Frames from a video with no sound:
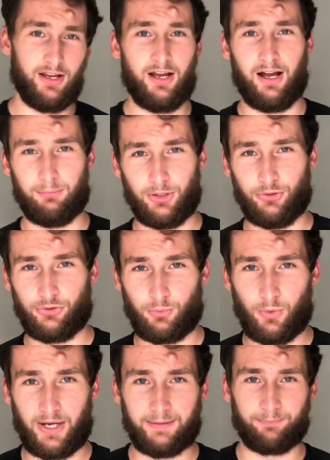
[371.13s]
I'm losing
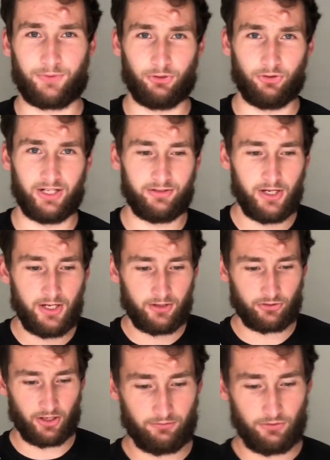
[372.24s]
weight, all right?
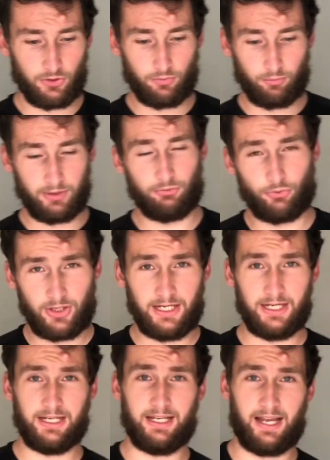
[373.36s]
So if you can be
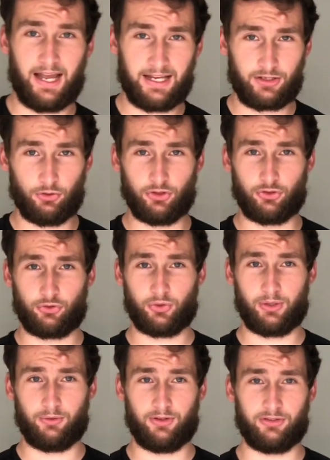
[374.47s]
really accurate and
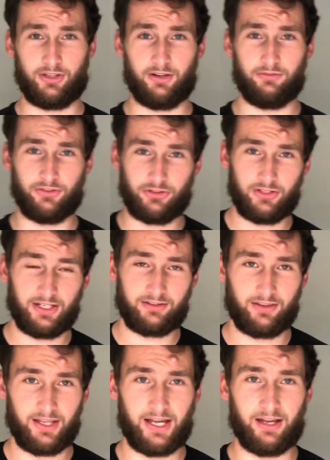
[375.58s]
strict with yourself and stick
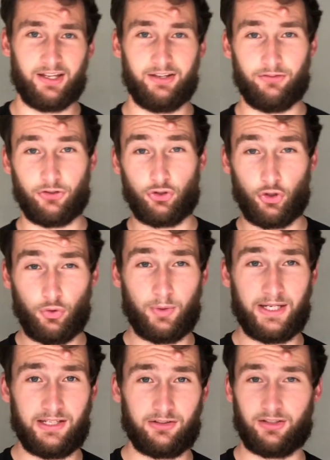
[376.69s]
to that for 2
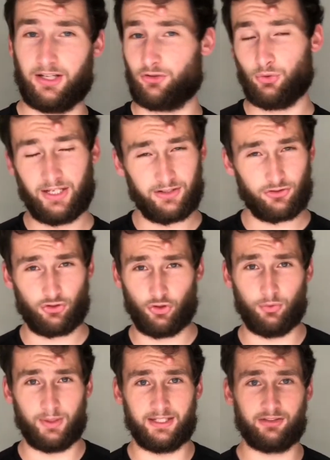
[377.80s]
weeks, that's all it is,
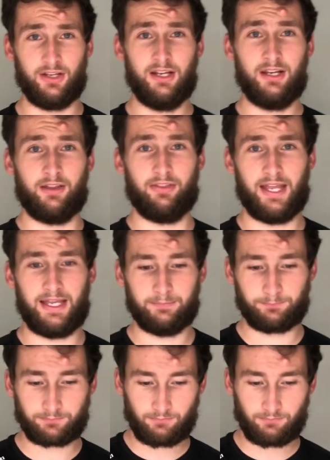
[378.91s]
2 weeks, then